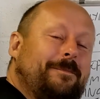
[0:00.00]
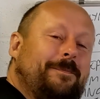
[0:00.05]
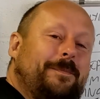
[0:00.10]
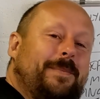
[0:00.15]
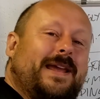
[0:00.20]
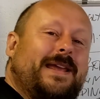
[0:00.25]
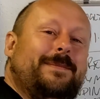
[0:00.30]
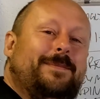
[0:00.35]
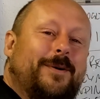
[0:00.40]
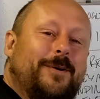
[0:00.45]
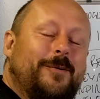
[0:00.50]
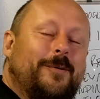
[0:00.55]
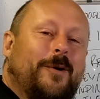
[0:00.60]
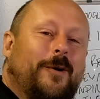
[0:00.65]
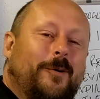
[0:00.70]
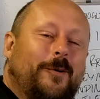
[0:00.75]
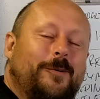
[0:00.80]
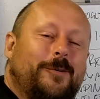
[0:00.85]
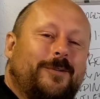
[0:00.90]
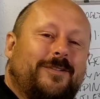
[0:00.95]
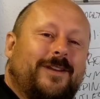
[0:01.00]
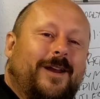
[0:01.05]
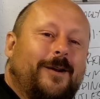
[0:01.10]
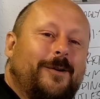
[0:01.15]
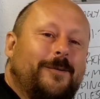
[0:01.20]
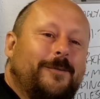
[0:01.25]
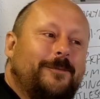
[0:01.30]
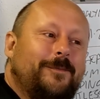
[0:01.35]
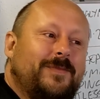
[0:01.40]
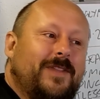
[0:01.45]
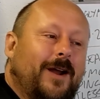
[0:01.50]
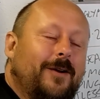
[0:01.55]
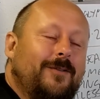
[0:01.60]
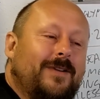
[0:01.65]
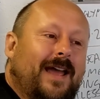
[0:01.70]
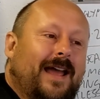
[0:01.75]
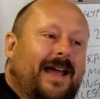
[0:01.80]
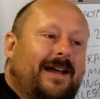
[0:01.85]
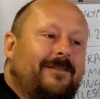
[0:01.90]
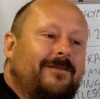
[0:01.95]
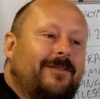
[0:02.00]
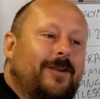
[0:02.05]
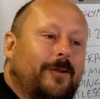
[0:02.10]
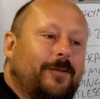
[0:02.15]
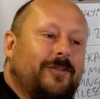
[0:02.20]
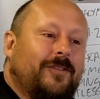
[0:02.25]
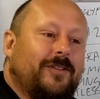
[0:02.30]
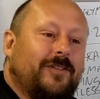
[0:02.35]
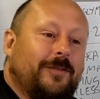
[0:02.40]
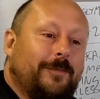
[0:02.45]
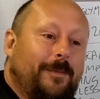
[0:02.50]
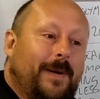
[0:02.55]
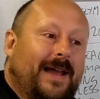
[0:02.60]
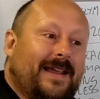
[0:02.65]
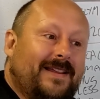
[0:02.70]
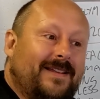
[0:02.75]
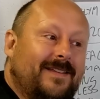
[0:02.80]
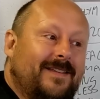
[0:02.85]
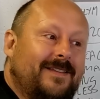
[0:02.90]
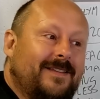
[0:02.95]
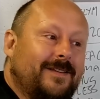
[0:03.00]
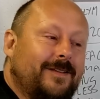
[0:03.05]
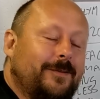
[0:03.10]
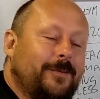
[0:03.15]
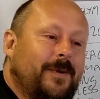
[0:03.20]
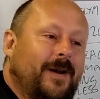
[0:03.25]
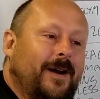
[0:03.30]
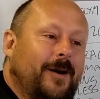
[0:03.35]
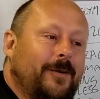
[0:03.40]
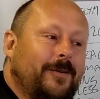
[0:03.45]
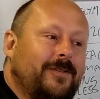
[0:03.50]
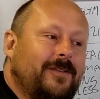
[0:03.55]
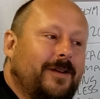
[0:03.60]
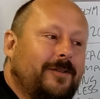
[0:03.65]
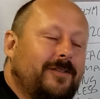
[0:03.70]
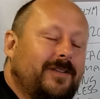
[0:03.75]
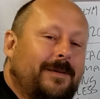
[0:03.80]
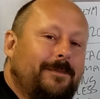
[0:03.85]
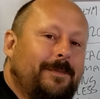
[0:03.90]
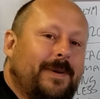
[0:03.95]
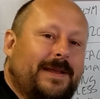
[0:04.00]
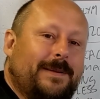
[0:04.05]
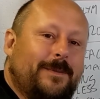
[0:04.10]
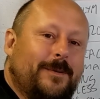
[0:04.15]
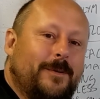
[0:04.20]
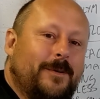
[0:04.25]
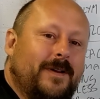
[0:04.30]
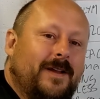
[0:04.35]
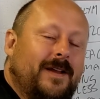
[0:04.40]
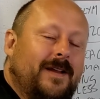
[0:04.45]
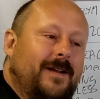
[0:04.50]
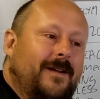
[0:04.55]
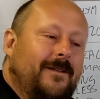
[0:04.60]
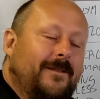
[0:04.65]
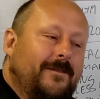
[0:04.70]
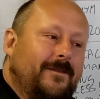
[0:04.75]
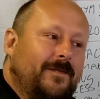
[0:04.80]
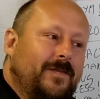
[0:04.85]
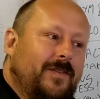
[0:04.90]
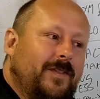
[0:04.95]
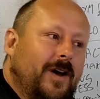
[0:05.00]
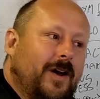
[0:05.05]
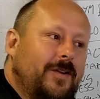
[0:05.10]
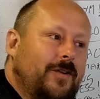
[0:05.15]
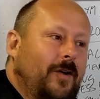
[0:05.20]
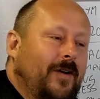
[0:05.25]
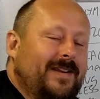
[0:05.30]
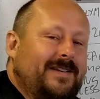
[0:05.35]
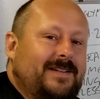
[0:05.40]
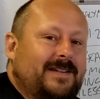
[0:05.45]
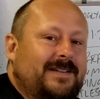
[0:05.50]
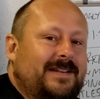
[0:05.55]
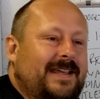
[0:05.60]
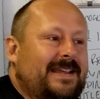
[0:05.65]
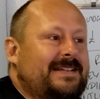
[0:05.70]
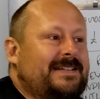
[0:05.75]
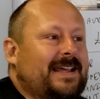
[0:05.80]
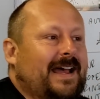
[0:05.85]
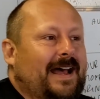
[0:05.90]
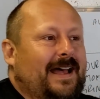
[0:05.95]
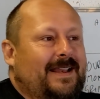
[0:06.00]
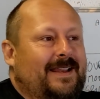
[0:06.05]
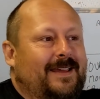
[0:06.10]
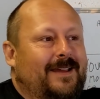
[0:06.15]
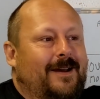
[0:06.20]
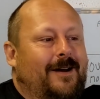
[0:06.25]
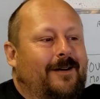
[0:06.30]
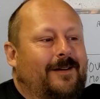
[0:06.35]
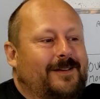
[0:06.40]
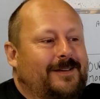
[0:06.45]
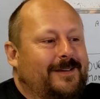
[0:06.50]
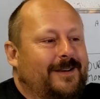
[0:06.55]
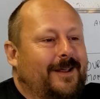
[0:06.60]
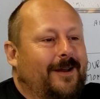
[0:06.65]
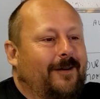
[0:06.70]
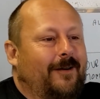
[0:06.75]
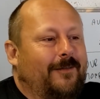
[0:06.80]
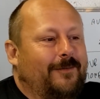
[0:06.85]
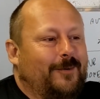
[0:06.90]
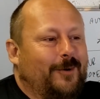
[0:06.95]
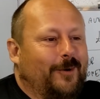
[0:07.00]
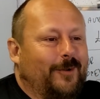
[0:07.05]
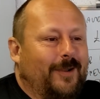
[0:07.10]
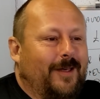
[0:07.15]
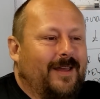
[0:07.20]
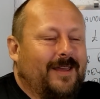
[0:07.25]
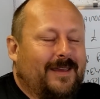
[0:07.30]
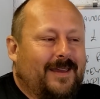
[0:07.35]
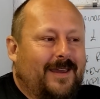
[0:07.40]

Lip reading: People also don't have lots of space as well. So some people that are not into detailing, you know, I've got like